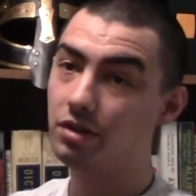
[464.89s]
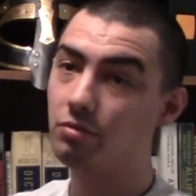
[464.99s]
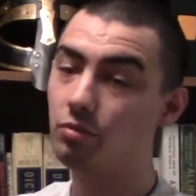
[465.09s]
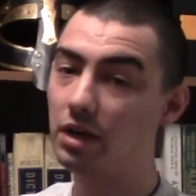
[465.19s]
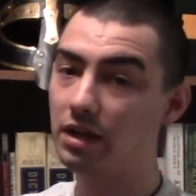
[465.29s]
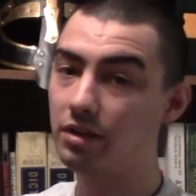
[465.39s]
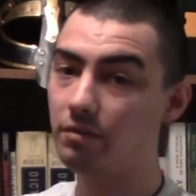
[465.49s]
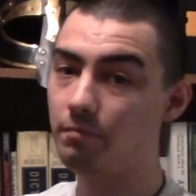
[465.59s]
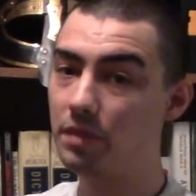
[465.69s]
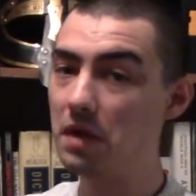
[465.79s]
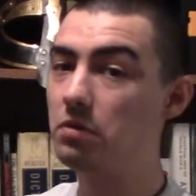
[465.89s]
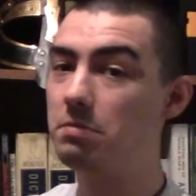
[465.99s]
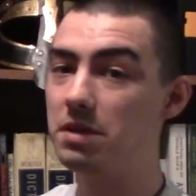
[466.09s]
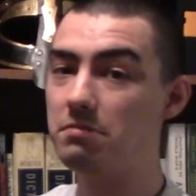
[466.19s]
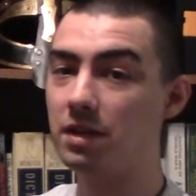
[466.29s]
Well, that would
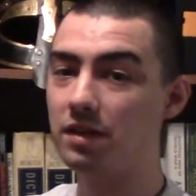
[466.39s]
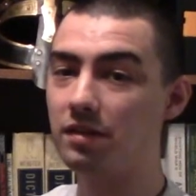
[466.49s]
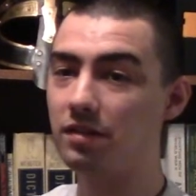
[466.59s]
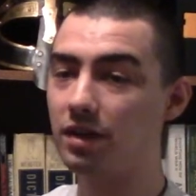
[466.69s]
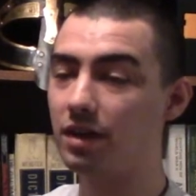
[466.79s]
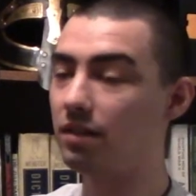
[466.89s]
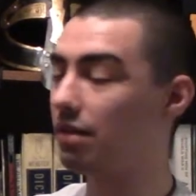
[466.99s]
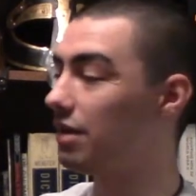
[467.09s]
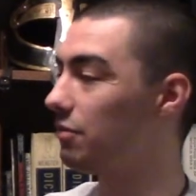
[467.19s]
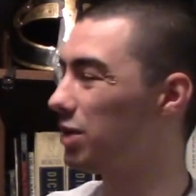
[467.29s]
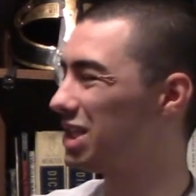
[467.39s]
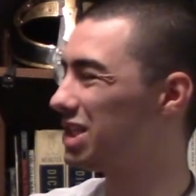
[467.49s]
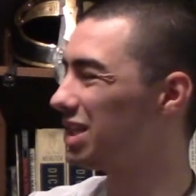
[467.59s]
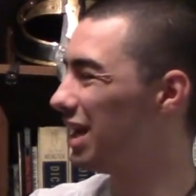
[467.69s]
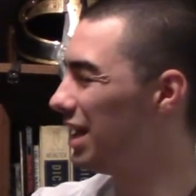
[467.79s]
be many designs, in
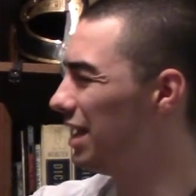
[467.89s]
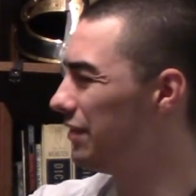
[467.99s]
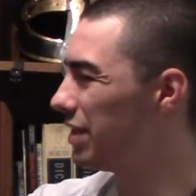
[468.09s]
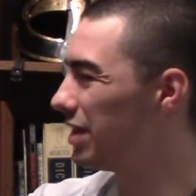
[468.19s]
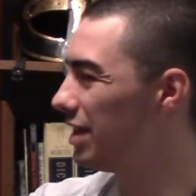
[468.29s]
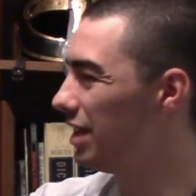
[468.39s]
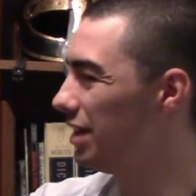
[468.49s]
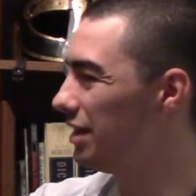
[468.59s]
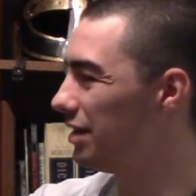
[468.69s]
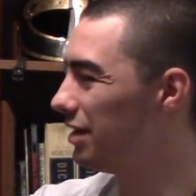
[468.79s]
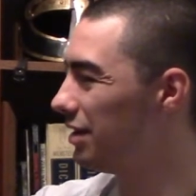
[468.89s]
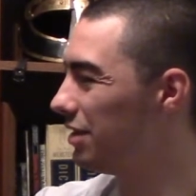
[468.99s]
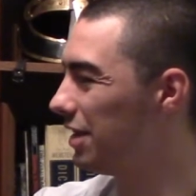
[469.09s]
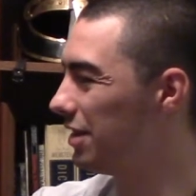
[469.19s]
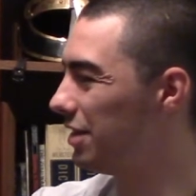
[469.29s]
which I even seen
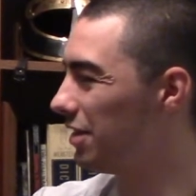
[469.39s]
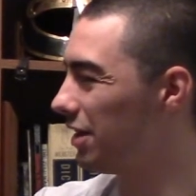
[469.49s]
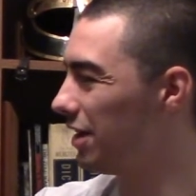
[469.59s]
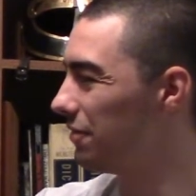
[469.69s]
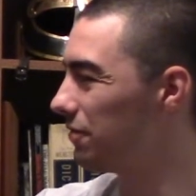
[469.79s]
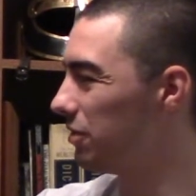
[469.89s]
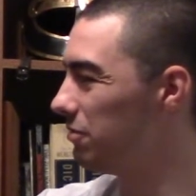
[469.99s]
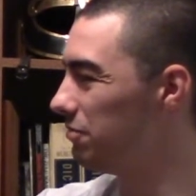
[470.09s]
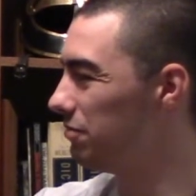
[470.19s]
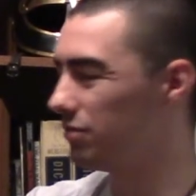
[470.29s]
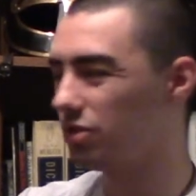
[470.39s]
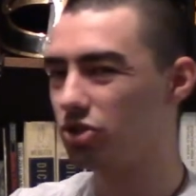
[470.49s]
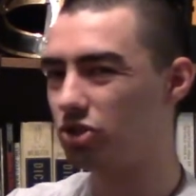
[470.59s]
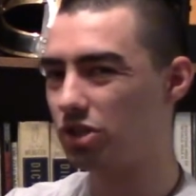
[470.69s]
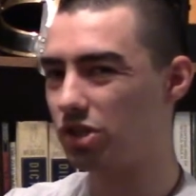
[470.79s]
this design from
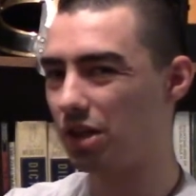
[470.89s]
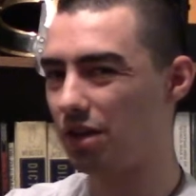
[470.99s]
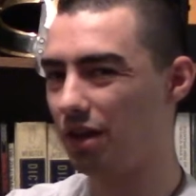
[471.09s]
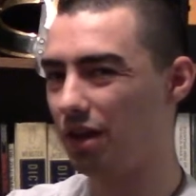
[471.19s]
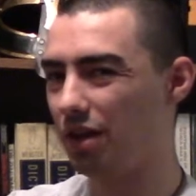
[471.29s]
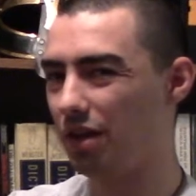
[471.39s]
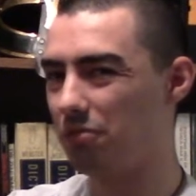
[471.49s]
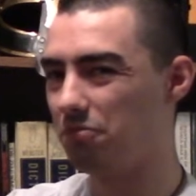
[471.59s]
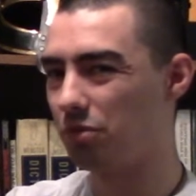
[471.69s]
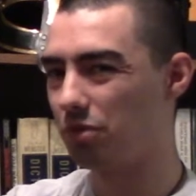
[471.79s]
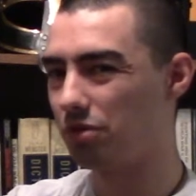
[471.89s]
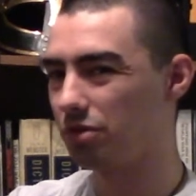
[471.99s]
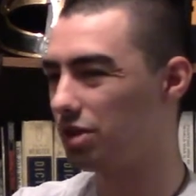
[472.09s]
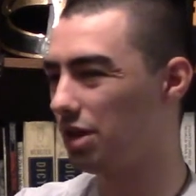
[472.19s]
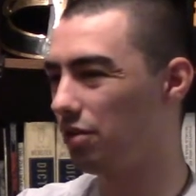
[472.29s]
Mordor
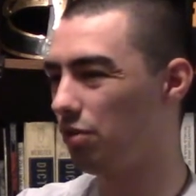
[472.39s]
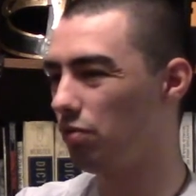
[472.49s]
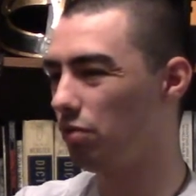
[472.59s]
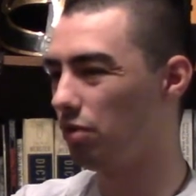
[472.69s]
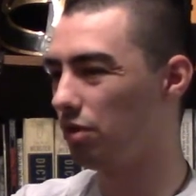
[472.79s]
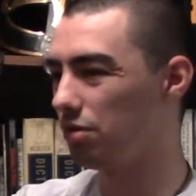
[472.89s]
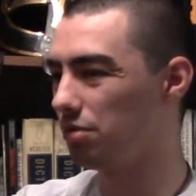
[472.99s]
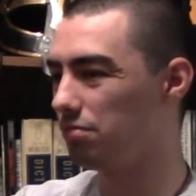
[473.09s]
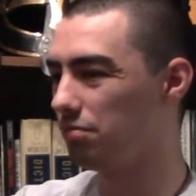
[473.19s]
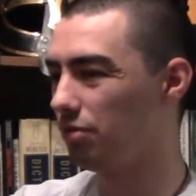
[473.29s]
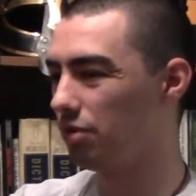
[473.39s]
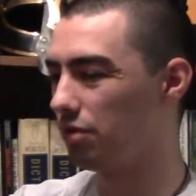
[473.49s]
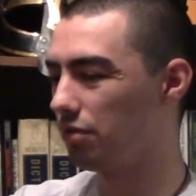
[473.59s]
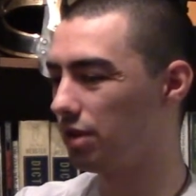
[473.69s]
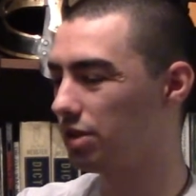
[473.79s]
Shadow of War, or Lord
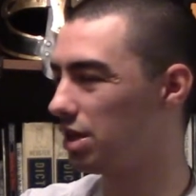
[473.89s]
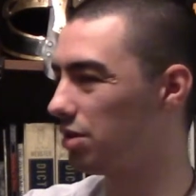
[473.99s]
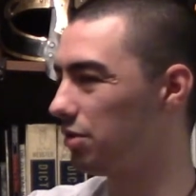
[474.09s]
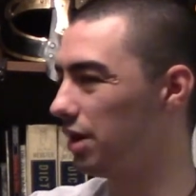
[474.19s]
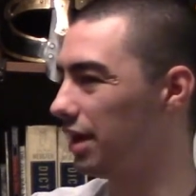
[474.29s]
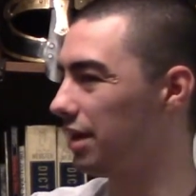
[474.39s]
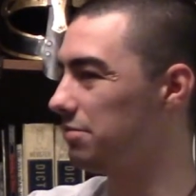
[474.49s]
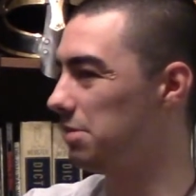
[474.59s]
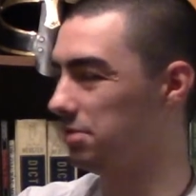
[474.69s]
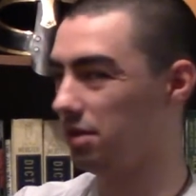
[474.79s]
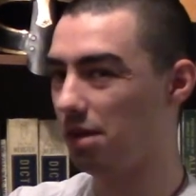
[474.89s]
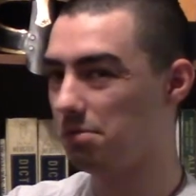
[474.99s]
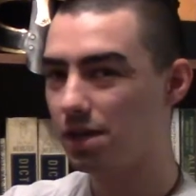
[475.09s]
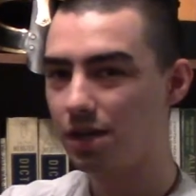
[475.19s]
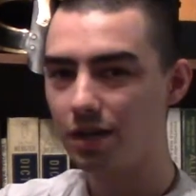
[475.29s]
of the Rings Shadow of War, I can't remember the game.
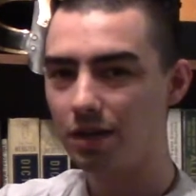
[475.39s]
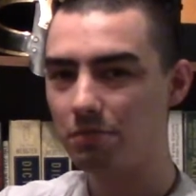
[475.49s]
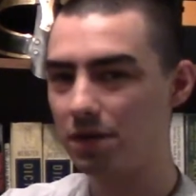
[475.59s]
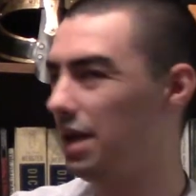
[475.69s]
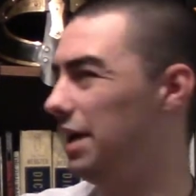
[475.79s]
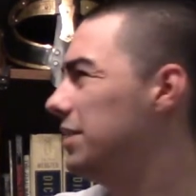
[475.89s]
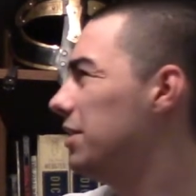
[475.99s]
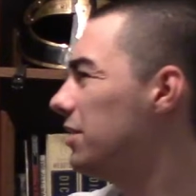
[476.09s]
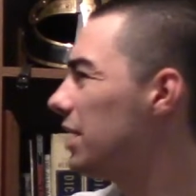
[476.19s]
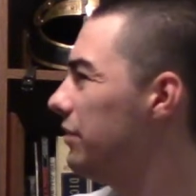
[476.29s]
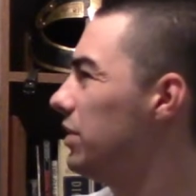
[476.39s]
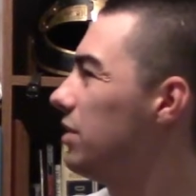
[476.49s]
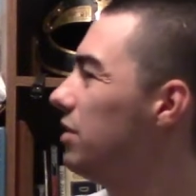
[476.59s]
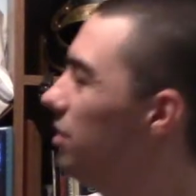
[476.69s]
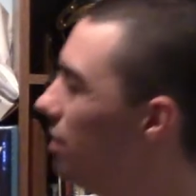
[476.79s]
But yeah, it does have a good